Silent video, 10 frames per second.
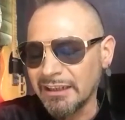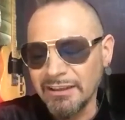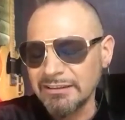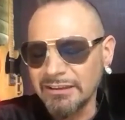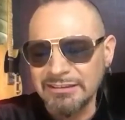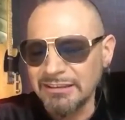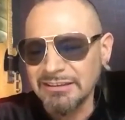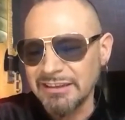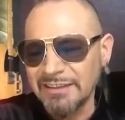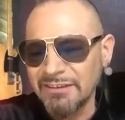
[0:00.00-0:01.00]
And I think I said
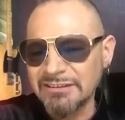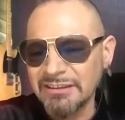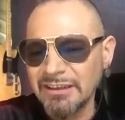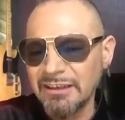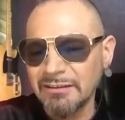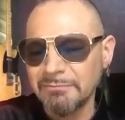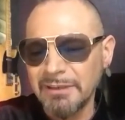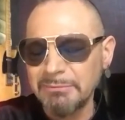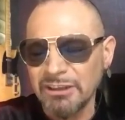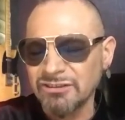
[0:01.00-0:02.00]
to David, I said,
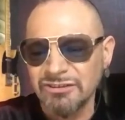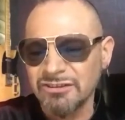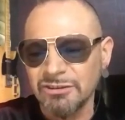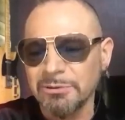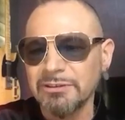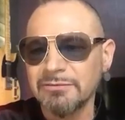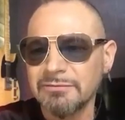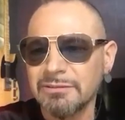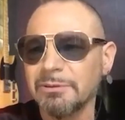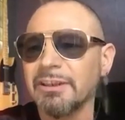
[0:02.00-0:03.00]
maybe I should just do
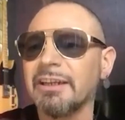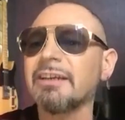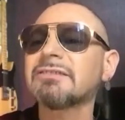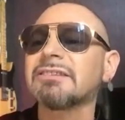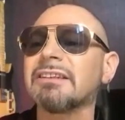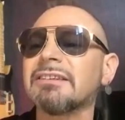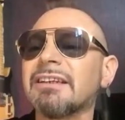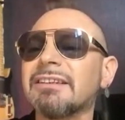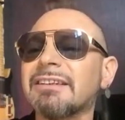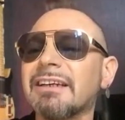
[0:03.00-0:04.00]
it in our set.
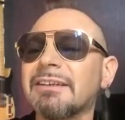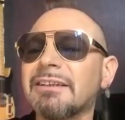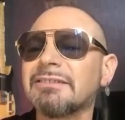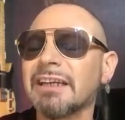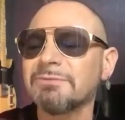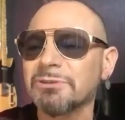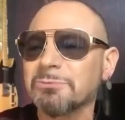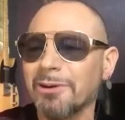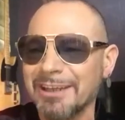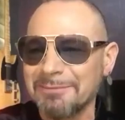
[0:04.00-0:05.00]
And David
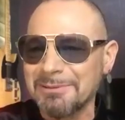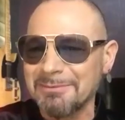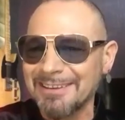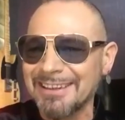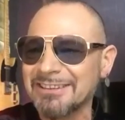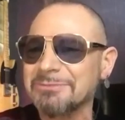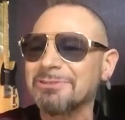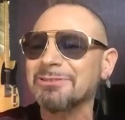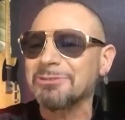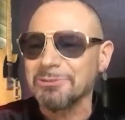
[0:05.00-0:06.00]
was quite happy about that because he
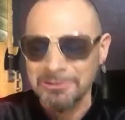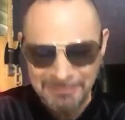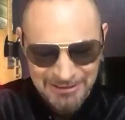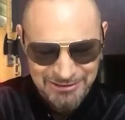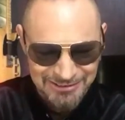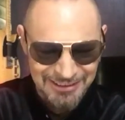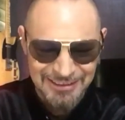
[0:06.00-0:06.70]
wasn't touring much.